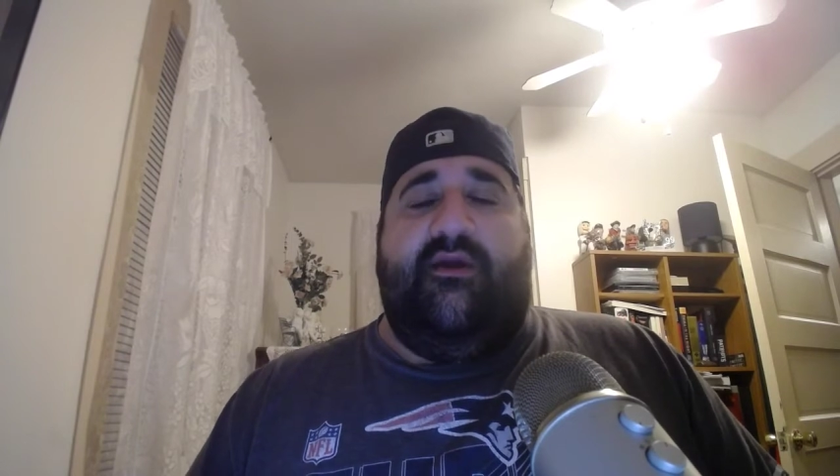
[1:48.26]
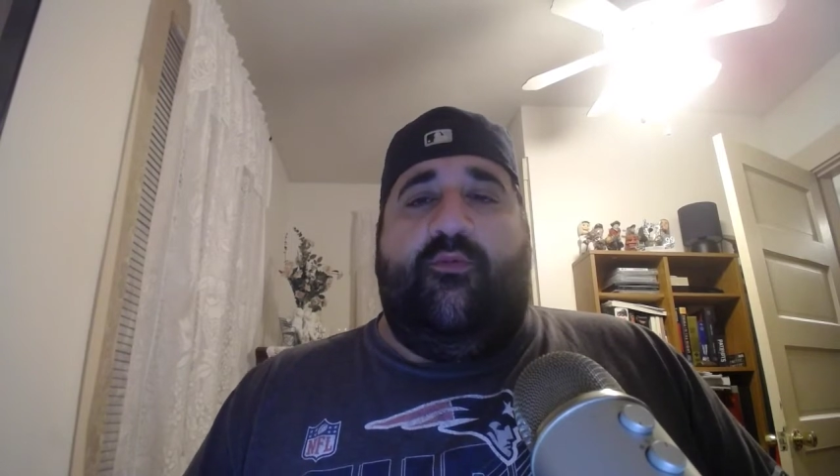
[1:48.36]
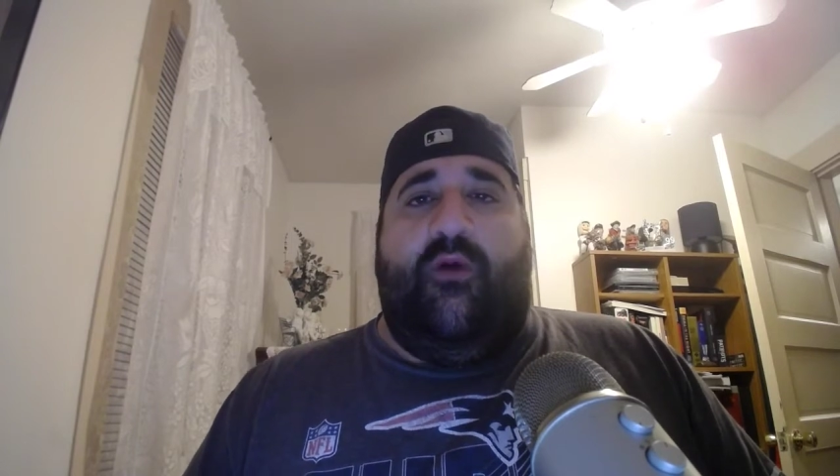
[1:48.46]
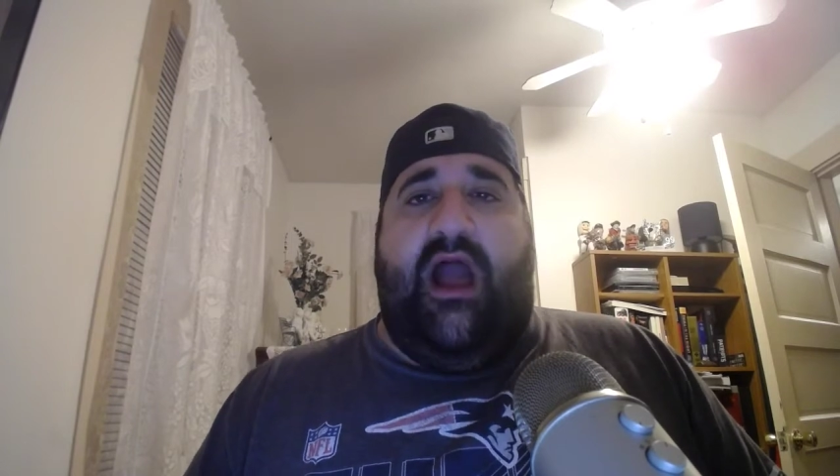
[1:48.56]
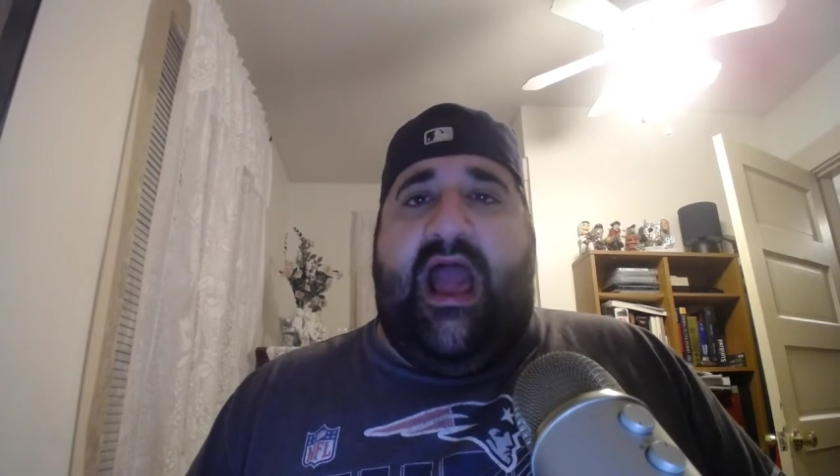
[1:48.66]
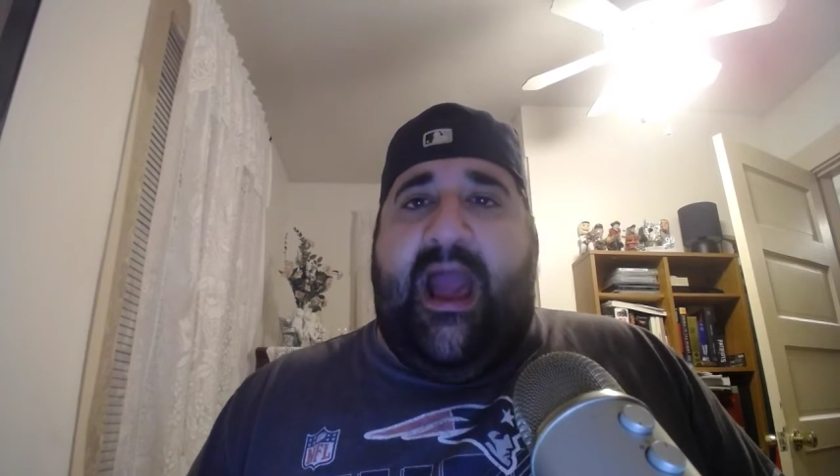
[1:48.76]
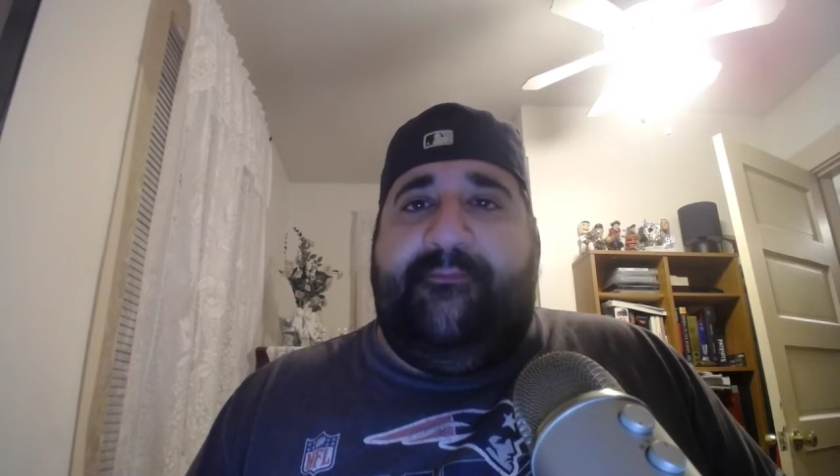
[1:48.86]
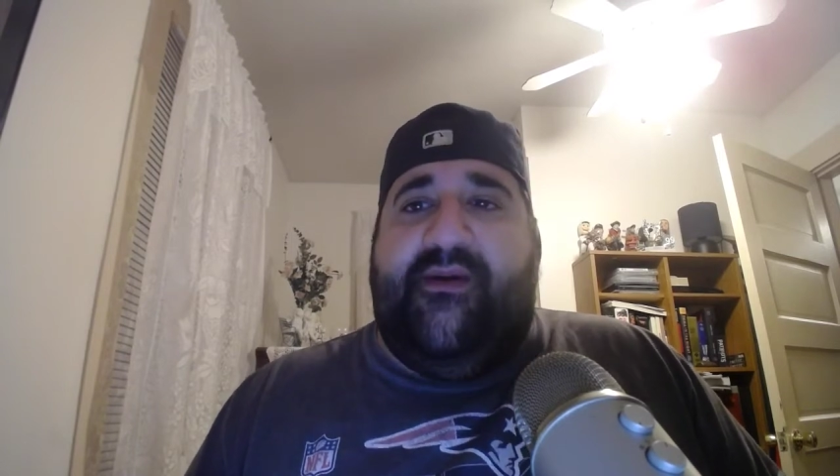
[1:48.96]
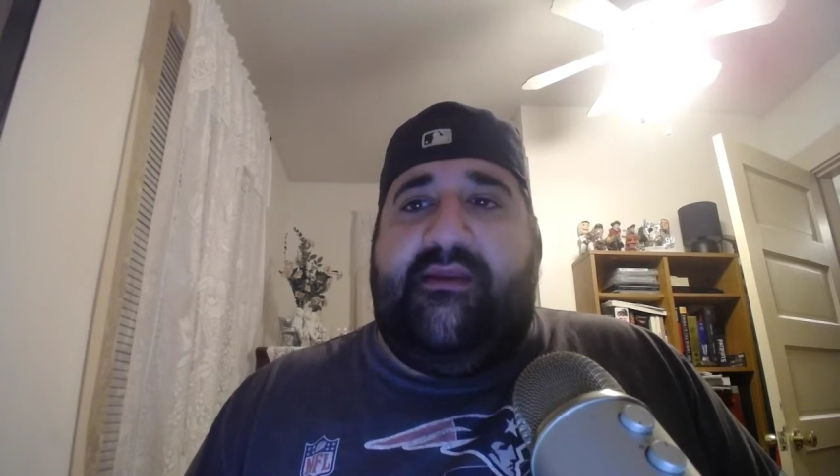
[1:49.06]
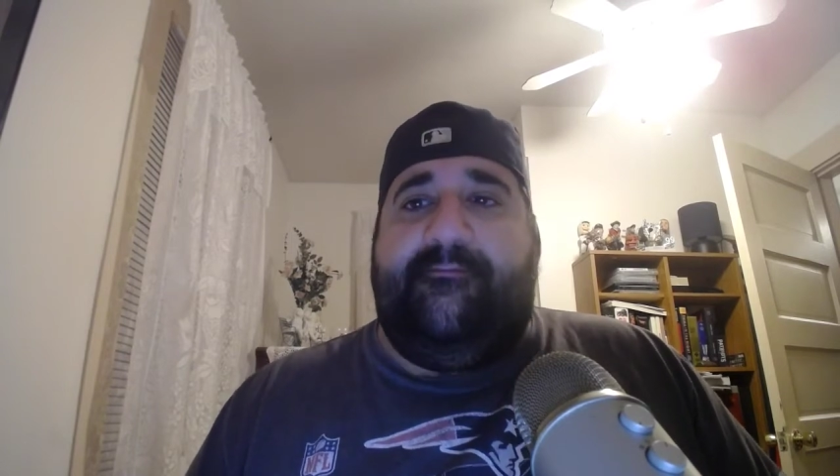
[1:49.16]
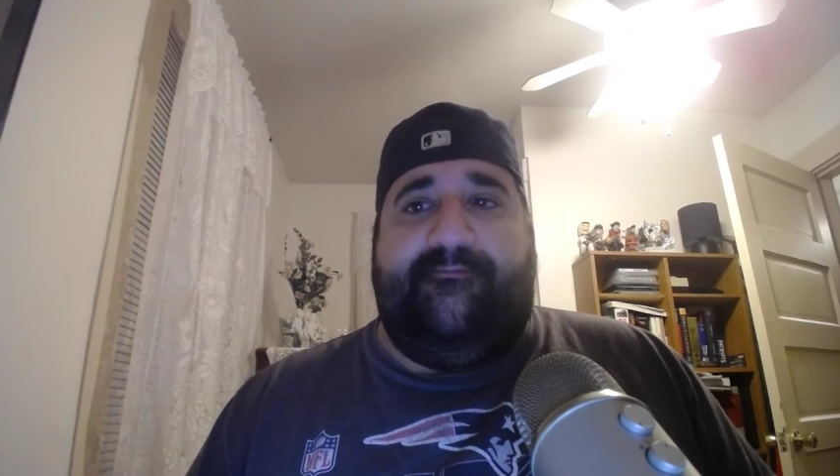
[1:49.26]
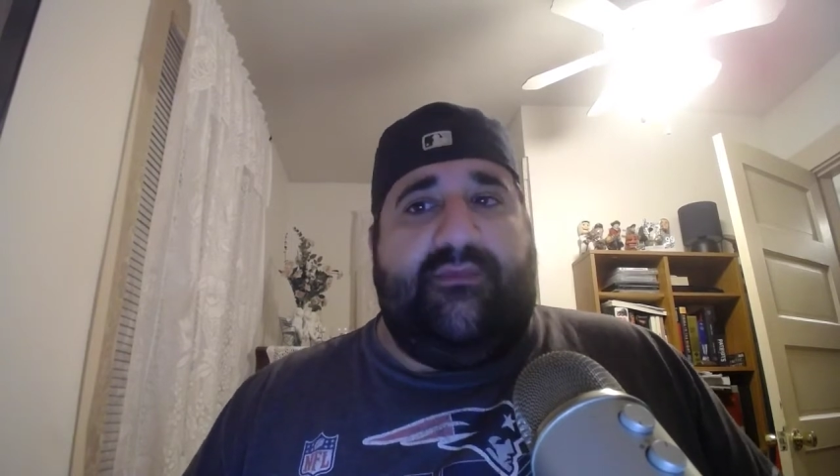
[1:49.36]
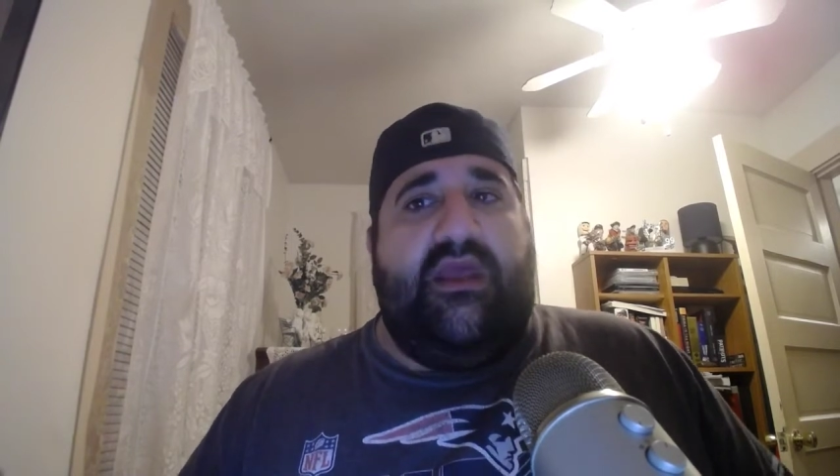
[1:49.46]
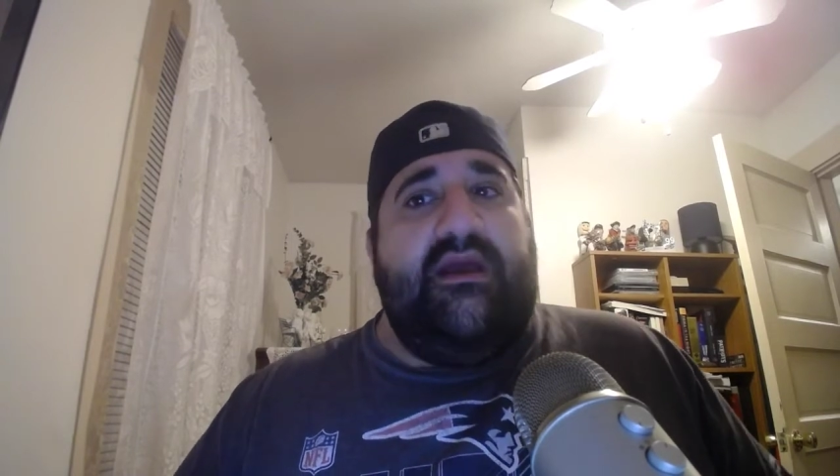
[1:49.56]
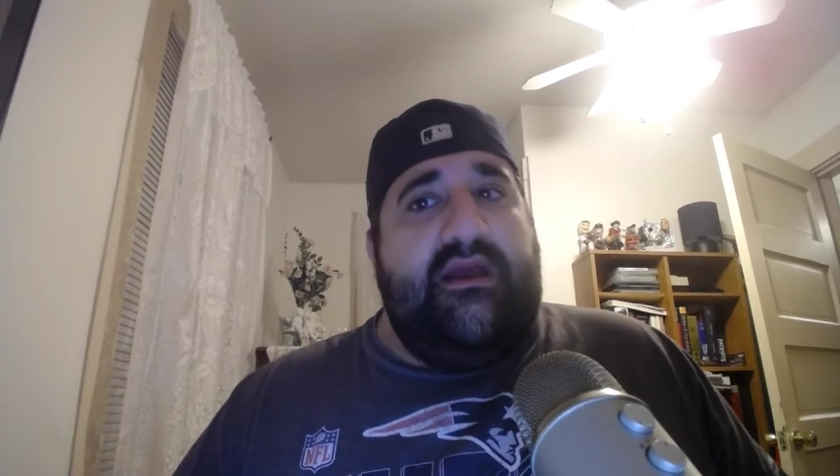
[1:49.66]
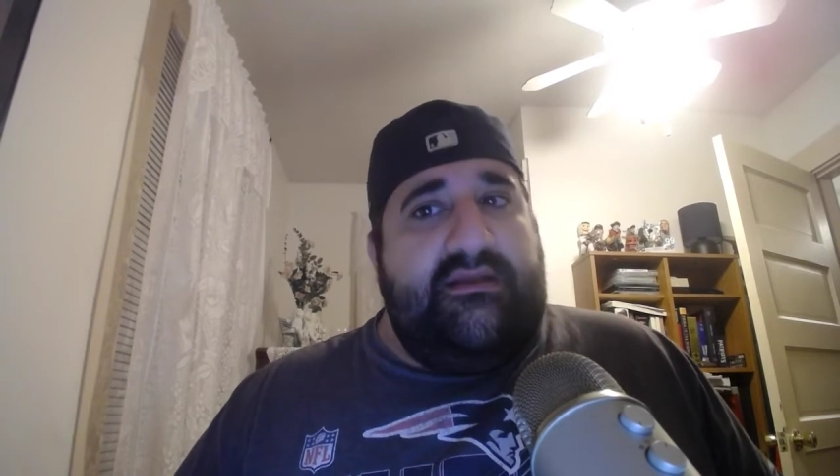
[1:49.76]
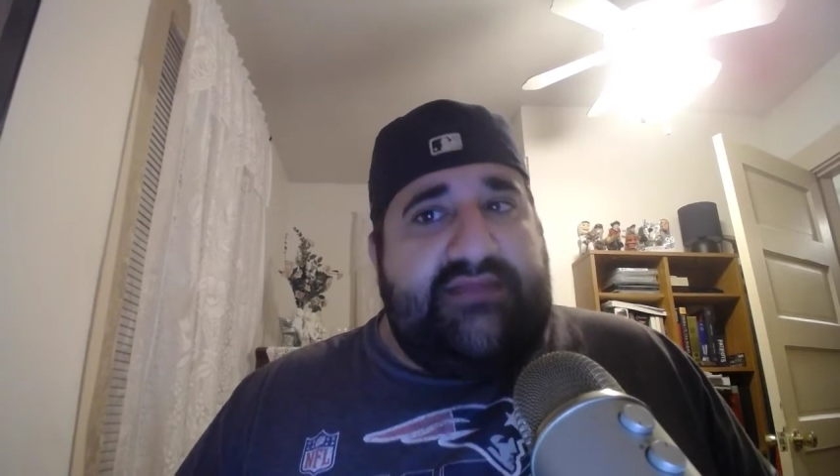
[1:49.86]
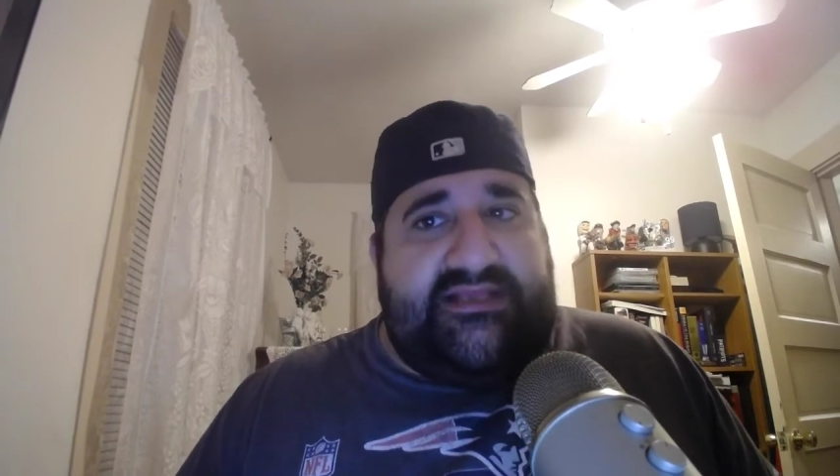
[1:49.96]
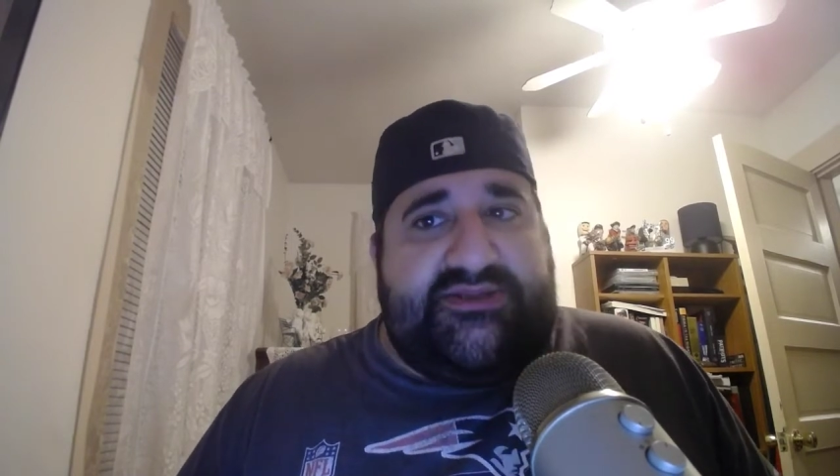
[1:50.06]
What happened? They